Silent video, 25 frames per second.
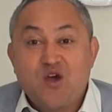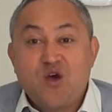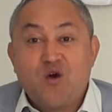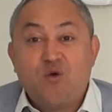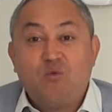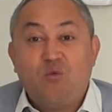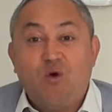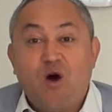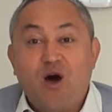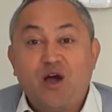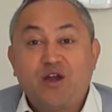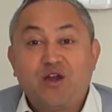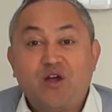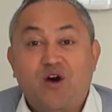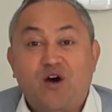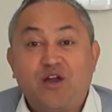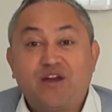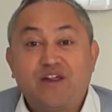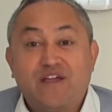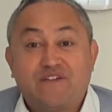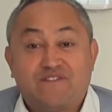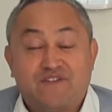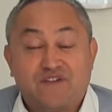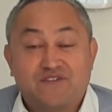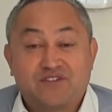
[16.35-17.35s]
Why
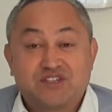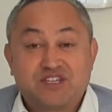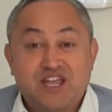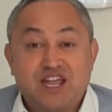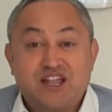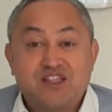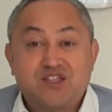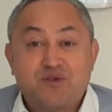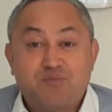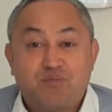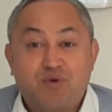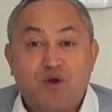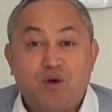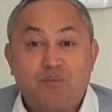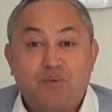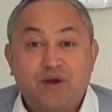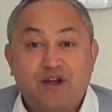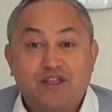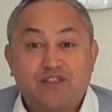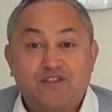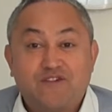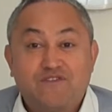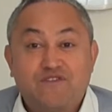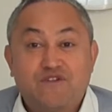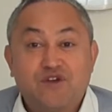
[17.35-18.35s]
not, if you've seen the property
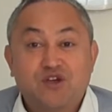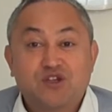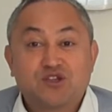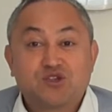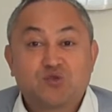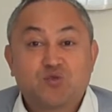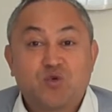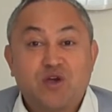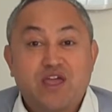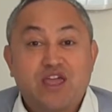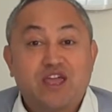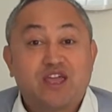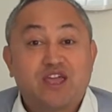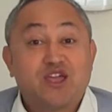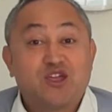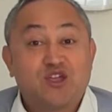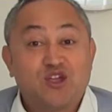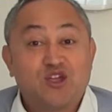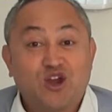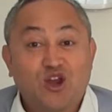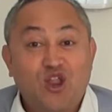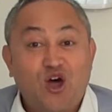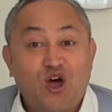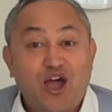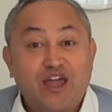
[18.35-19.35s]
in the first week,
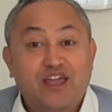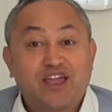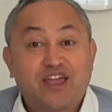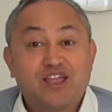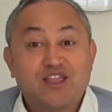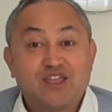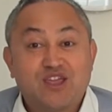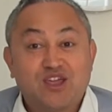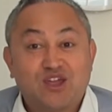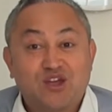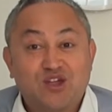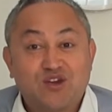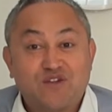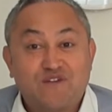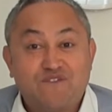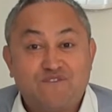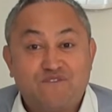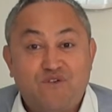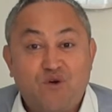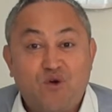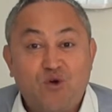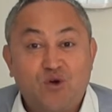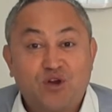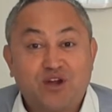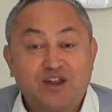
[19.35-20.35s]
you like it, you can
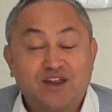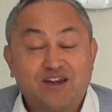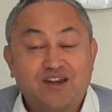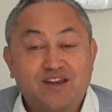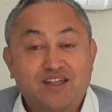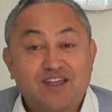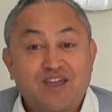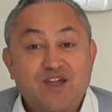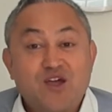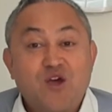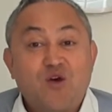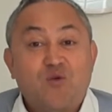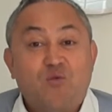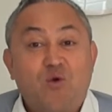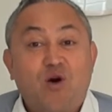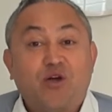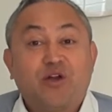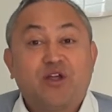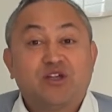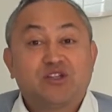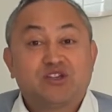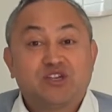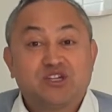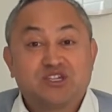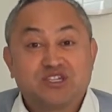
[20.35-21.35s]
afford it, why
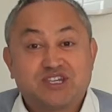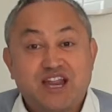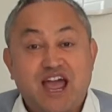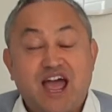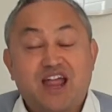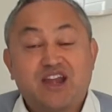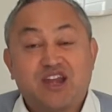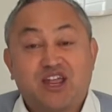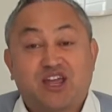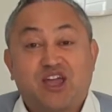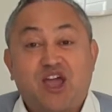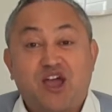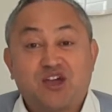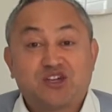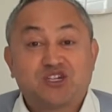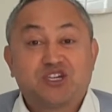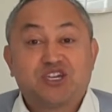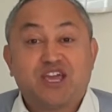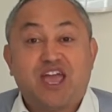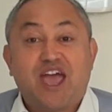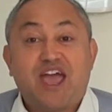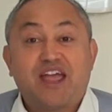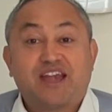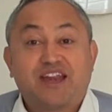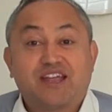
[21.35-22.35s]
don't you start
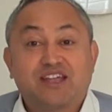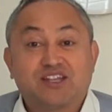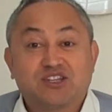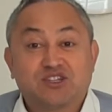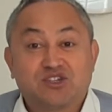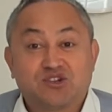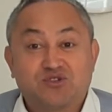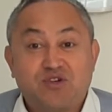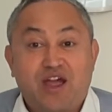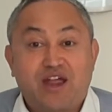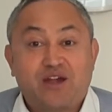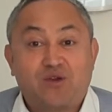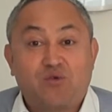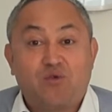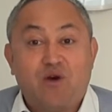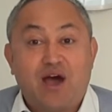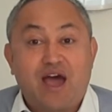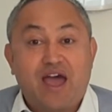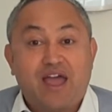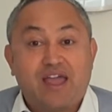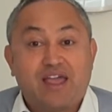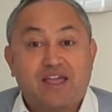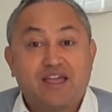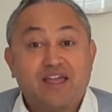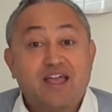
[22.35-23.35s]
negotiating it straight
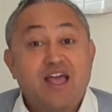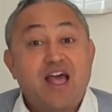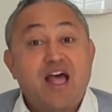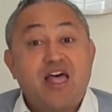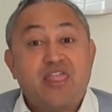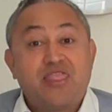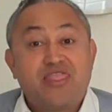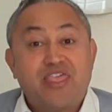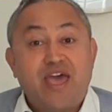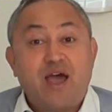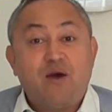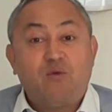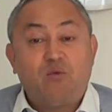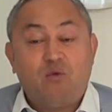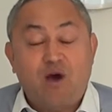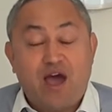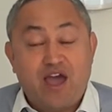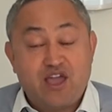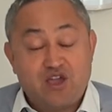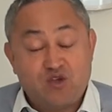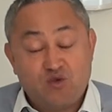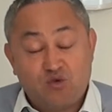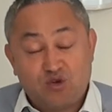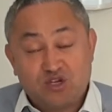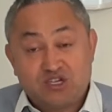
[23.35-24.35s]
away? That
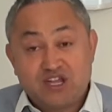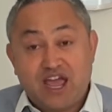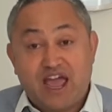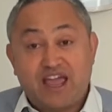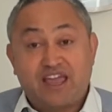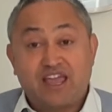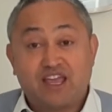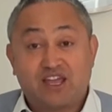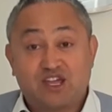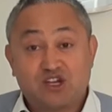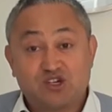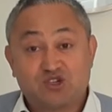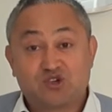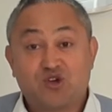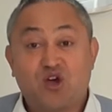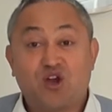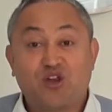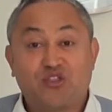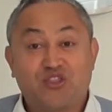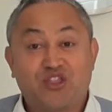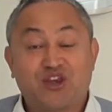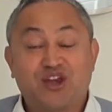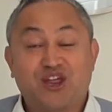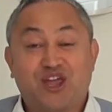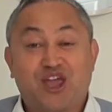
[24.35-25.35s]
way you're taking control
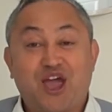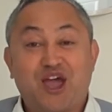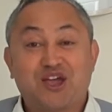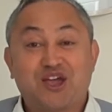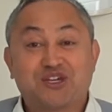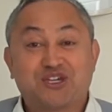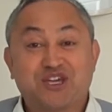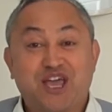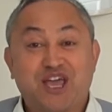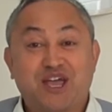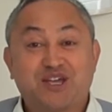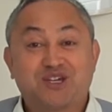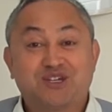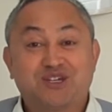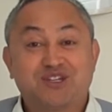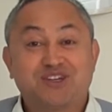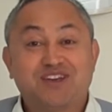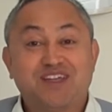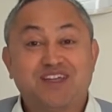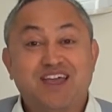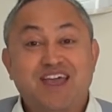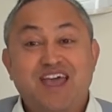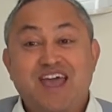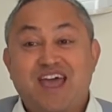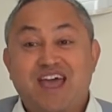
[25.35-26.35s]
of the negotiation
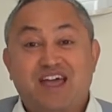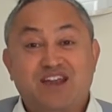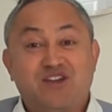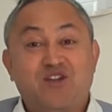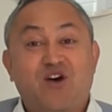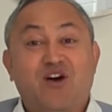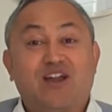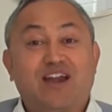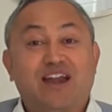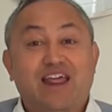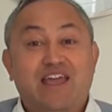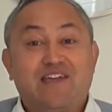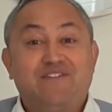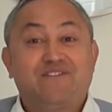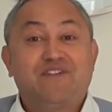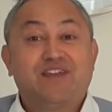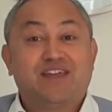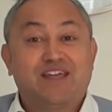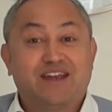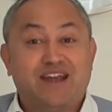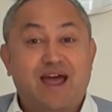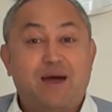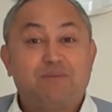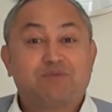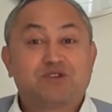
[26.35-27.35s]
and not leaving
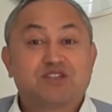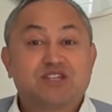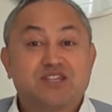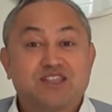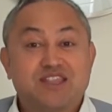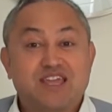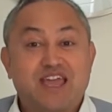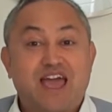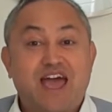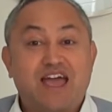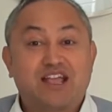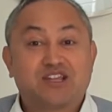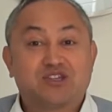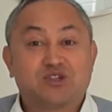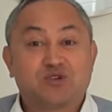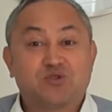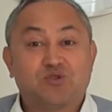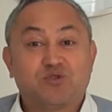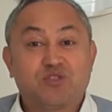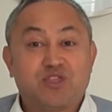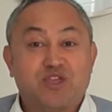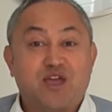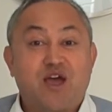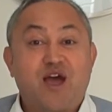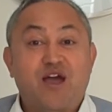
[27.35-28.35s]
it up to the agent
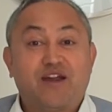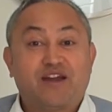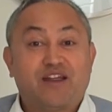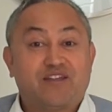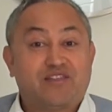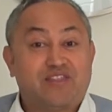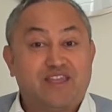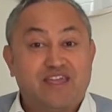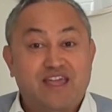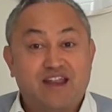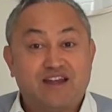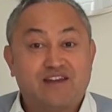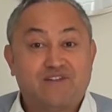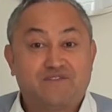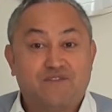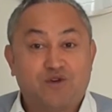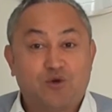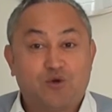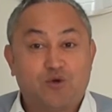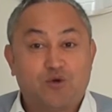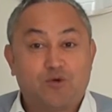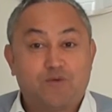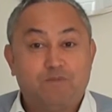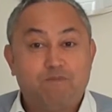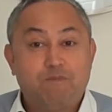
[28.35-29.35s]
or the owner at the end of it
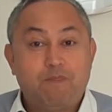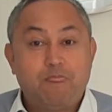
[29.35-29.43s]
all.